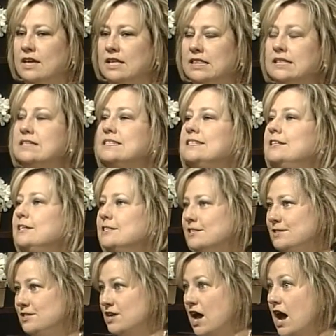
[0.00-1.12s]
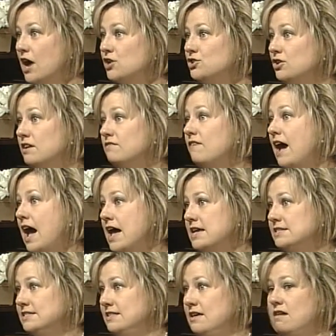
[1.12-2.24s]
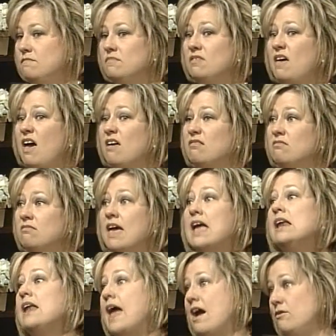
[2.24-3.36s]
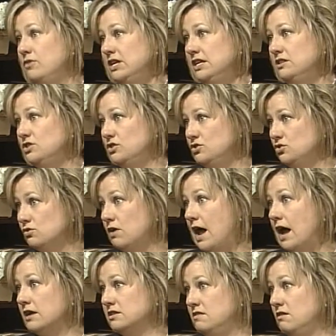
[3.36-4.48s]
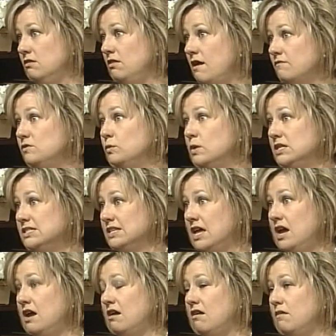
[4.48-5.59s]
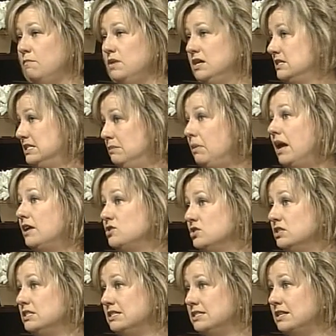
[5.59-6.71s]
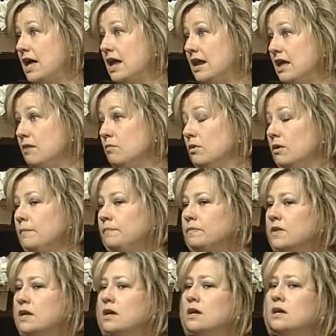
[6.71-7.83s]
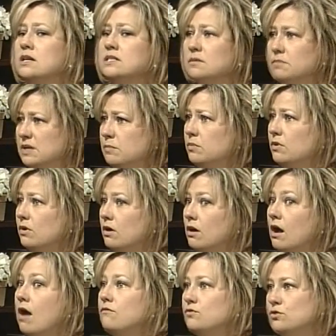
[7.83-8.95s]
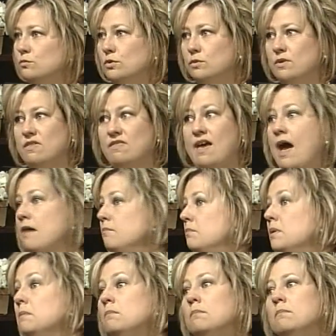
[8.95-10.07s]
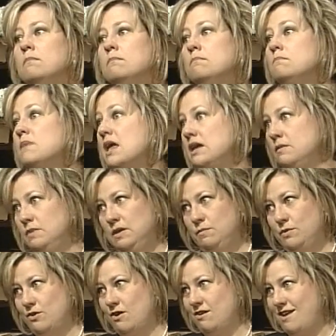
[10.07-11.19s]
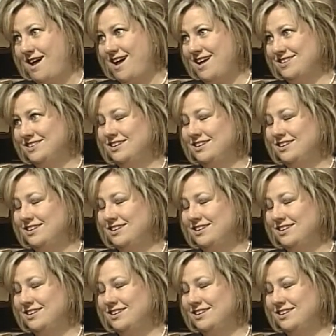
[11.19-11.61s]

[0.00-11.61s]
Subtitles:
Listening to the doctor advise them that they now need to direct their loved one's care because the patient is not able. Some people are comfortable with that, but many people are not.